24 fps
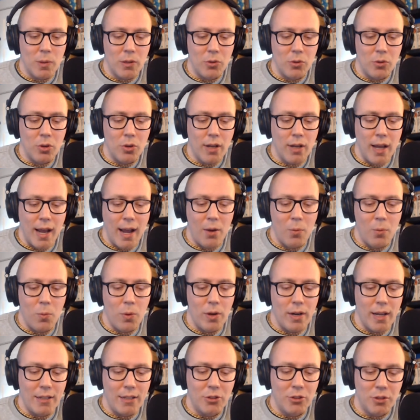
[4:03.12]
look at what
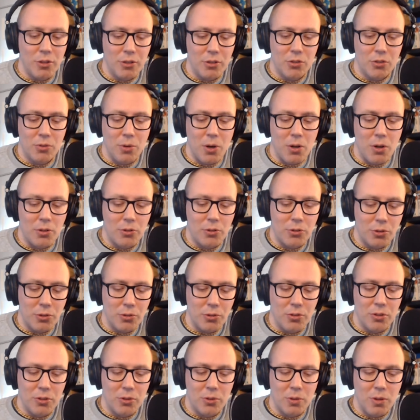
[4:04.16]
ancient
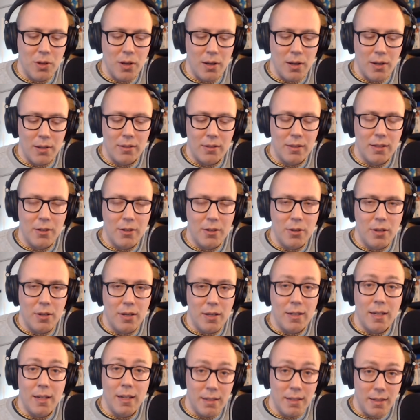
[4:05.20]
astrologers in
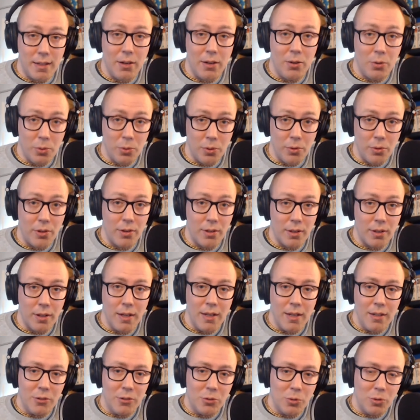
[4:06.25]
India, who are the
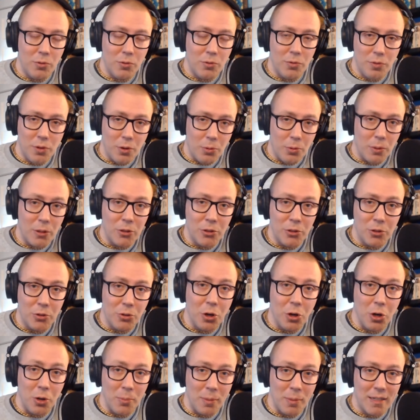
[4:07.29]
sort of original
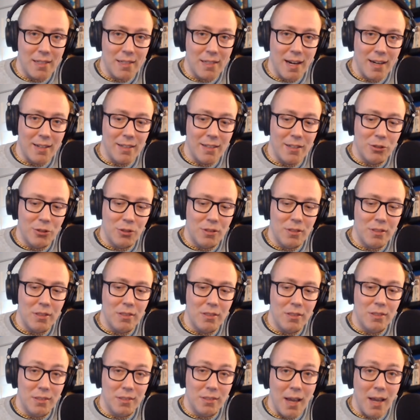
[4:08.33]
karmic technicians,
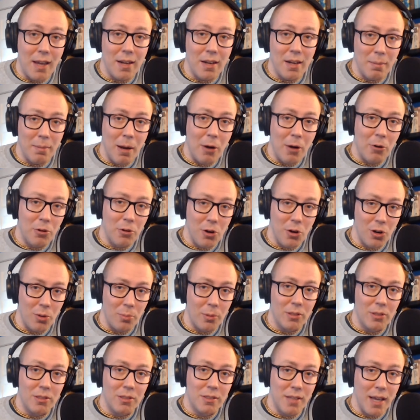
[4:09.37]
said about
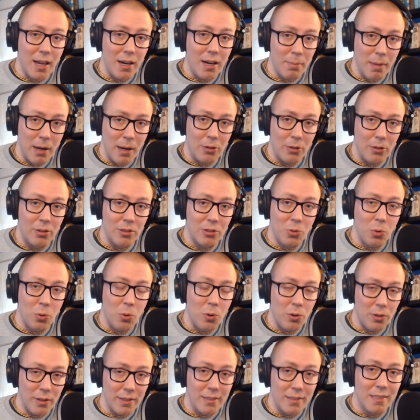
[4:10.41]
karma, said about the
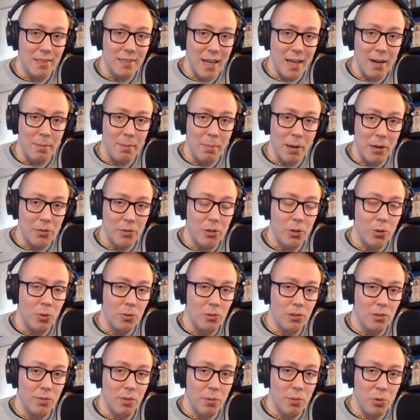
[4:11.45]
soul, and said about the nodes
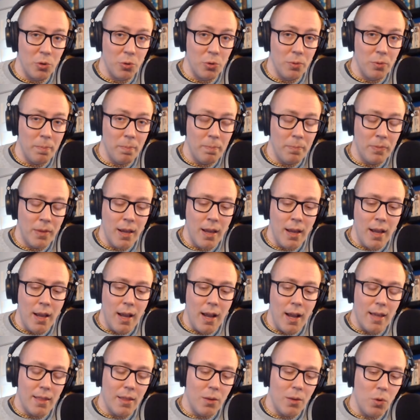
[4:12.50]
of the moon.
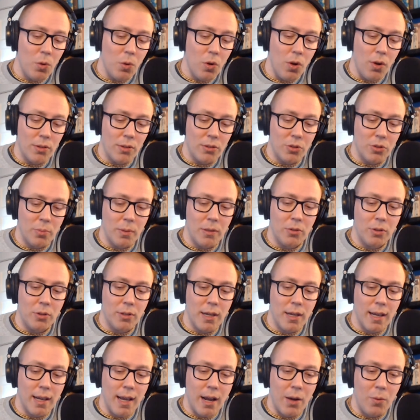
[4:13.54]
And then we'll also be
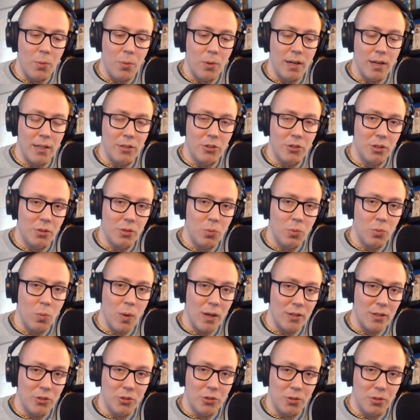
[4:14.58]
looking at what ancient
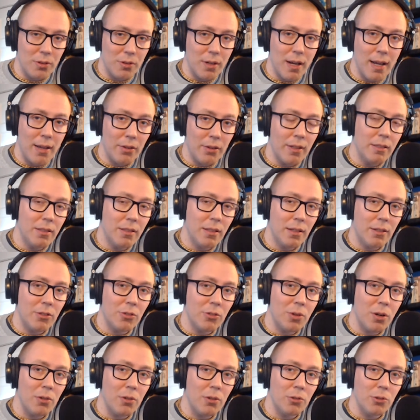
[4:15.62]
Western Hellenistic
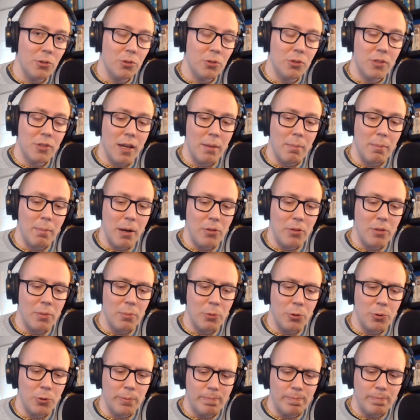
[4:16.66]
astrologers said about the
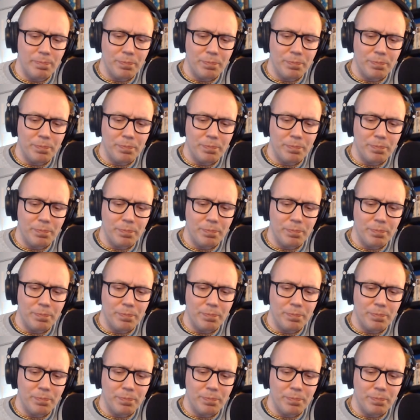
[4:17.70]
moon